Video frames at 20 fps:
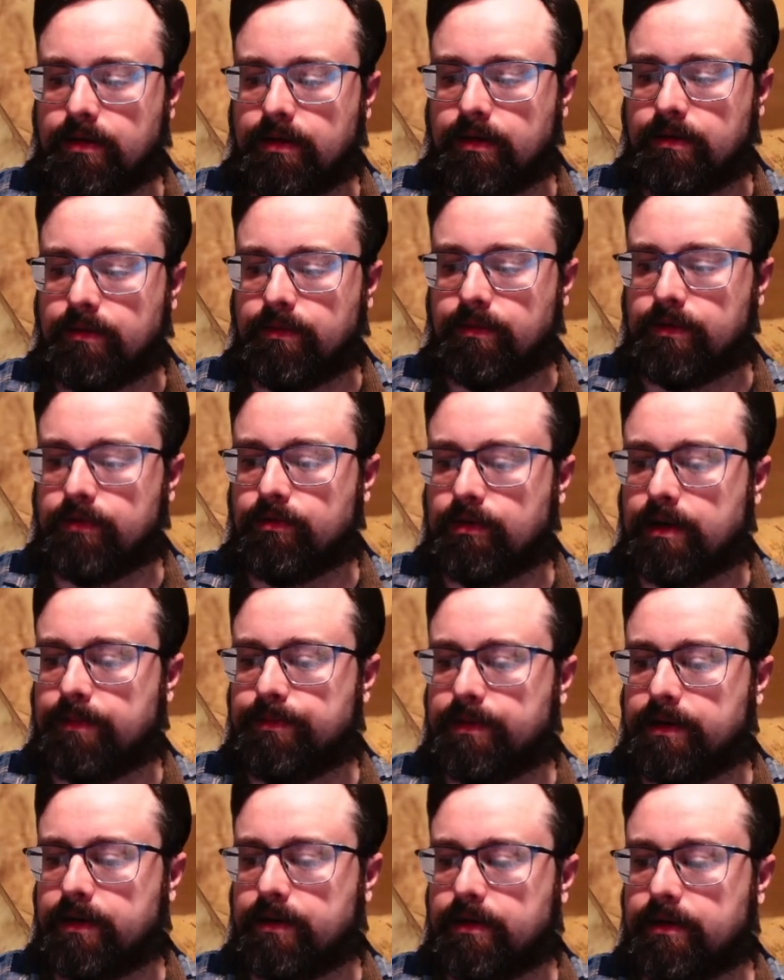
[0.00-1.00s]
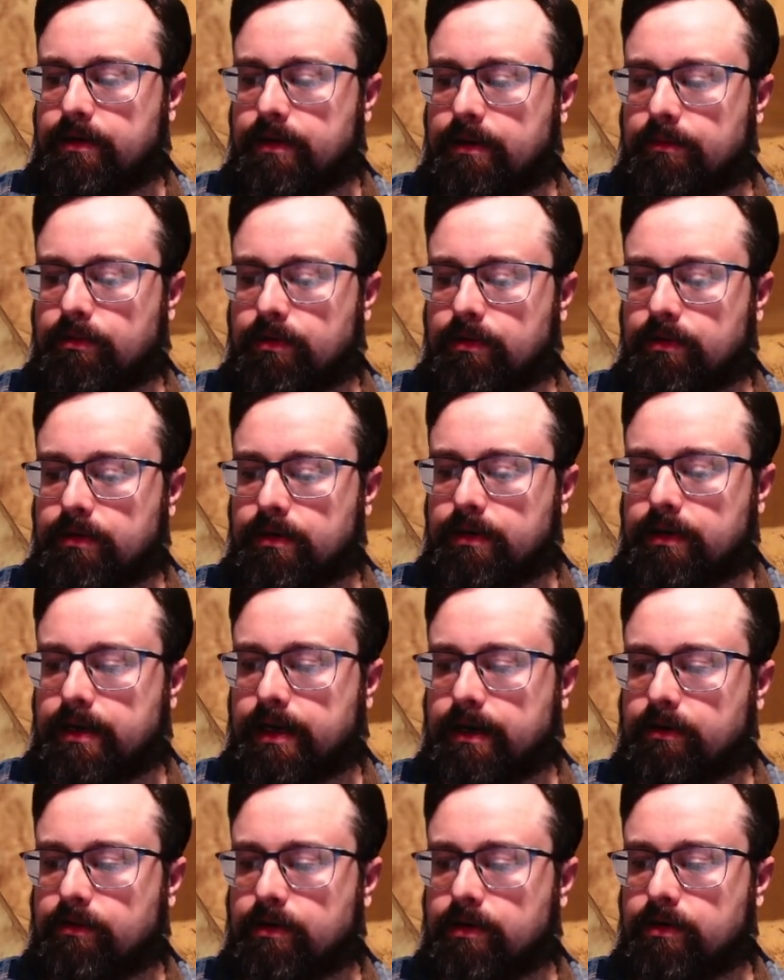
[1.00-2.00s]
And drop in double
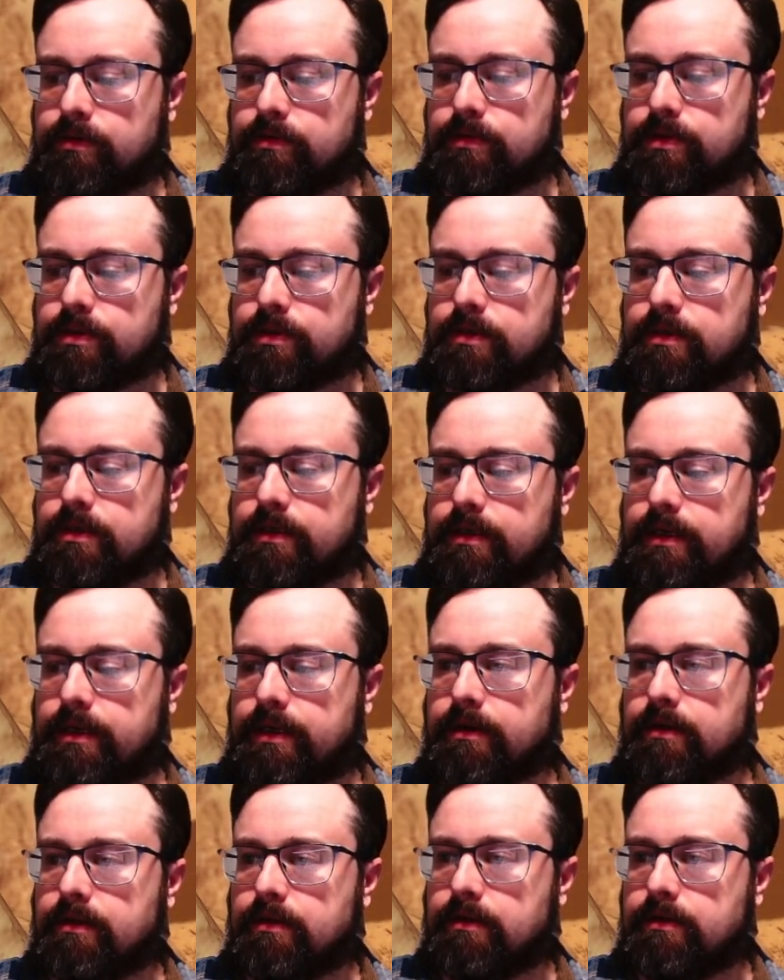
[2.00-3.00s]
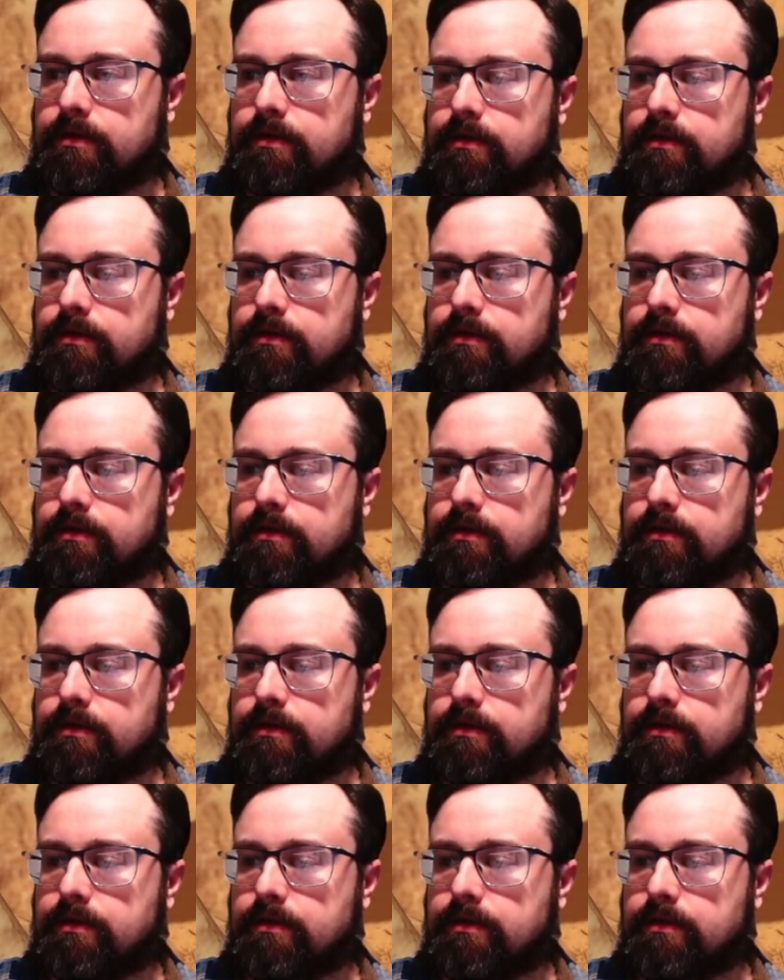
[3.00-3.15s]
Necros here.